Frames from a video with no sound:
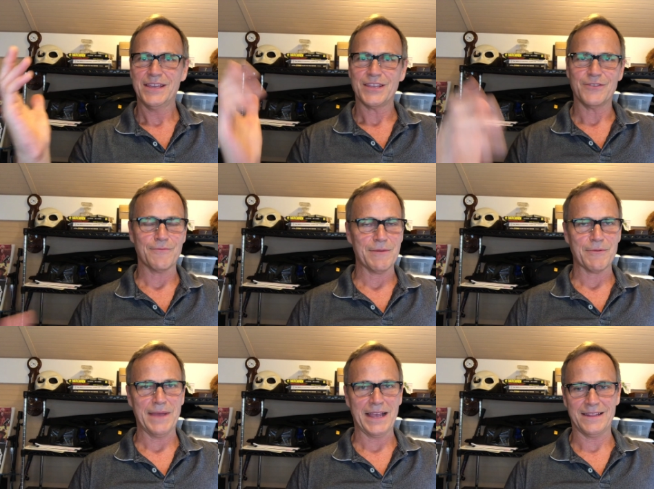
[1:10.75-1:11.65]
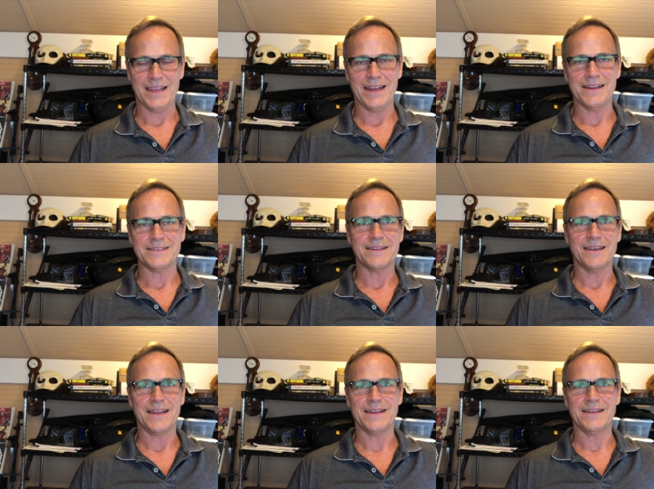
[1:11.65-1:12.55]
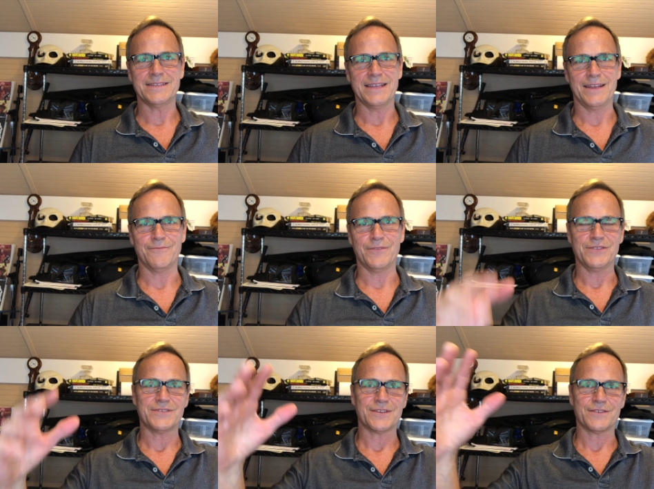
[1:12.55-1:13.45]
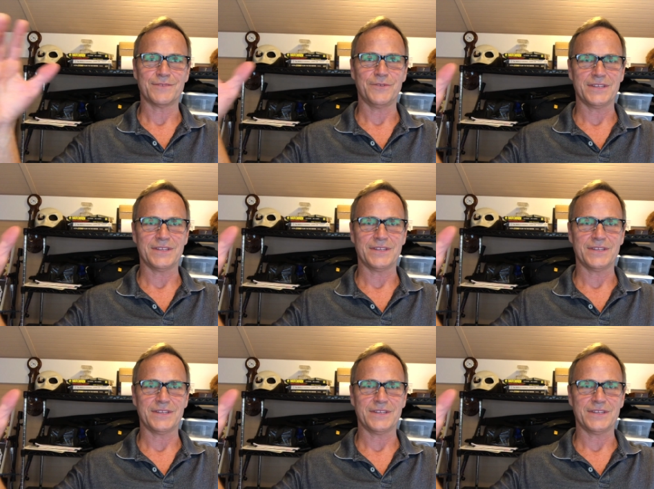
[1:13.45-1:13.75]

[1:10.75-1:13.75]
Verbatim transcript: you remember back in the 80s and 90s, and when you'd start to put